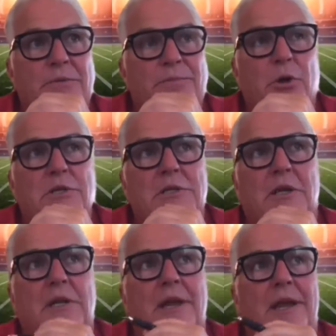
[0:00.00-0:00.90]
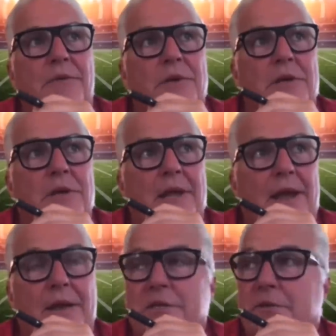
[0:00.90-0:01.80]
personal, and
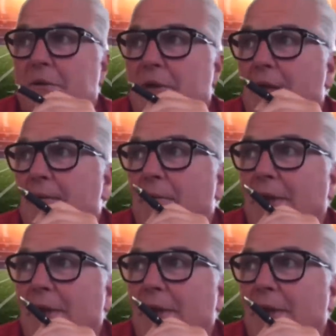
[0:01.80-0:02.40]
I says, okay,